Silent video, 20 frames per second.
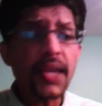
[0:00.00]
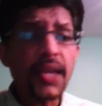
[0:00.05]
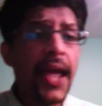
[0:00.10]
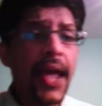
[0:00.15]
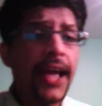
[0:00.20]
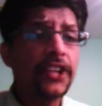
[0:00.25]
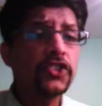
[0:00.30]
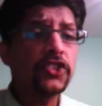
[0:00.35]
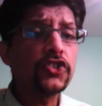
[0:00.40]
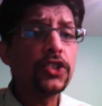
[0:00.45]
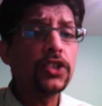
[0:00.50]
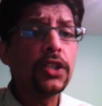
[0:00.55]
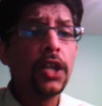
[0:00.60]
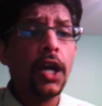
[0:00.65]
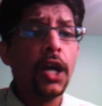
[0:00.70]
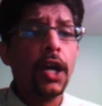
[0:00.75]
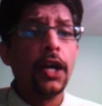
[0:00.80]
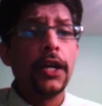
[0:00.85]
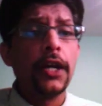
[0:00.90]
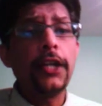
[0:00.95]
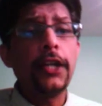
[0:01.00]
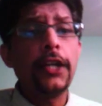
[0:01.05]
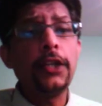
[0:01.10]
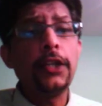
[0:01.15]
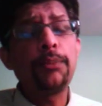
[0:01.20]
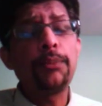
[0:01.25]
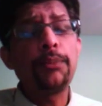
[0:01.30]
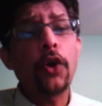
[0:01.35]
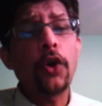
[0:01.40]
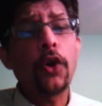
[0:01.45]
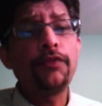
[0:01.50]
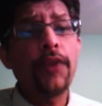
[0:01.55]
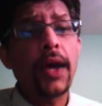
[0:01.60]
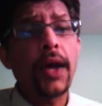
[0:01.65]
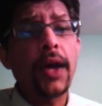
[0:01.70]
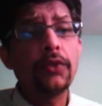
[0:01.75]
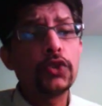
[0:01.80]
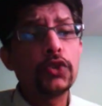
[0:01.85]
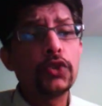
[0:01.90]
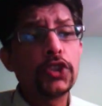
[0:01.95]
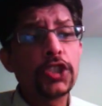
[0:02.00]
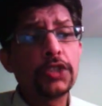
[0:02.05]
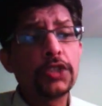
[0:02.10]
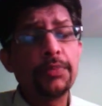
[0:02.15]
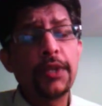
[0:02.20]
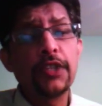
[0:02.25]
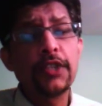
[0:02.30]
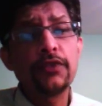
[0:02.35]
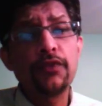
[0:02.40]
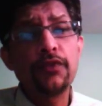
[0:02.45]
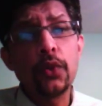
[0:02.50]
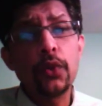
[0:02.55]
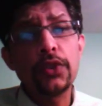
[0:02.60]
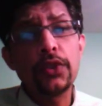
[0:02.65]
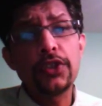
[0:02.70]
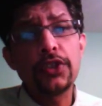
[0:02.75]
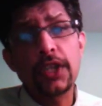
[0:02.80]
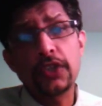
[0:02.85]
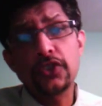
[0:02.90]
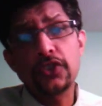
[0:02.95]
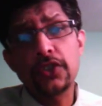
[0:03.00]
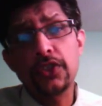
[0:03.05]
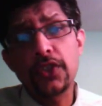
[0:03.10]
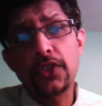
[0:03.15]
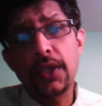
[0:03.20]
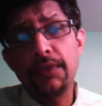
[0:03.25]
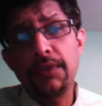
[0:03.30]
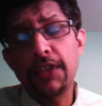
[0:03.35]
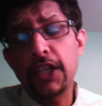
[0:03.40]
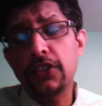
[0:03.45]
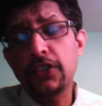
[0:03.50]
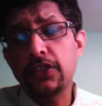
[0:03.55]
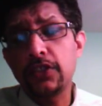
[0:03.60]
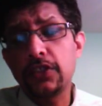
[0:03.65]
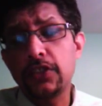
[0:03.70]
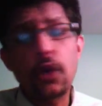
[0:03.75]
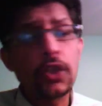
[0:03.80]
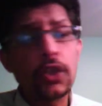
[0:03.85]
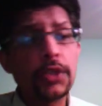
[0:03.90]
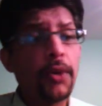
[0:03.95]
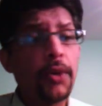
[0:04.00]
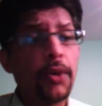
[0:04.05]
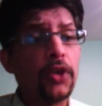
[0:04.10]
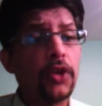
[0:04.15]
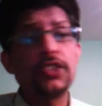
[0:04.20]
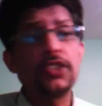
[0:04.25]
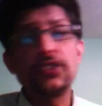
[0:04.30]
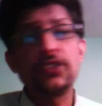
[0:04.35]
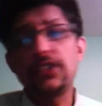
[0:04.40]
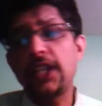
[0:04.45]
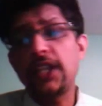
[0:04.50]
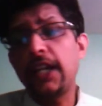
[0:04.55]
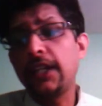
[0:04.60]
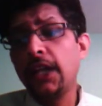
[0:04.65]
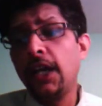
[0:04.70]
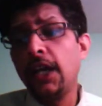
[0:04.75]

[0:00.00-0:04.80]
Anderson 18.5 over 6 maidens, 43 runs and 3 wickets, and all the bowlers, as I said,